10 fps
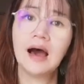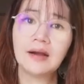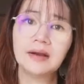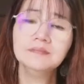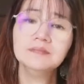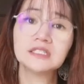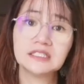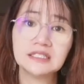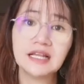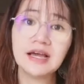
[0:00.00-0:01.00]
RM
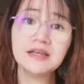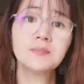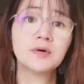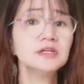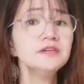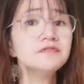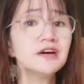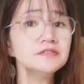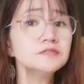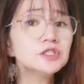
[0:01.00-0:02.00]

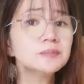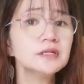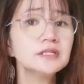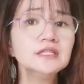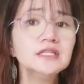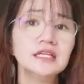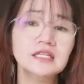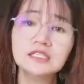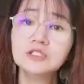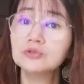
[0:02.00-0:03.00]
39.53 billion in
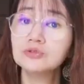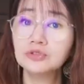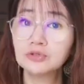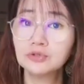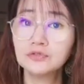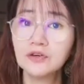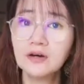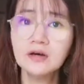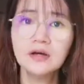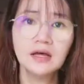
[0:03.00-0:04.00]
year
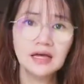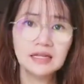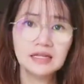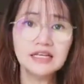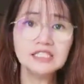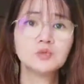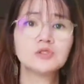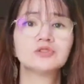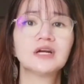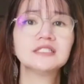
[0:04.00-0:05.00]
2024, this
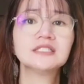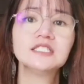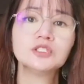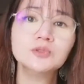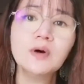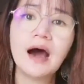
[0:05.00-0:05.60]
would translate to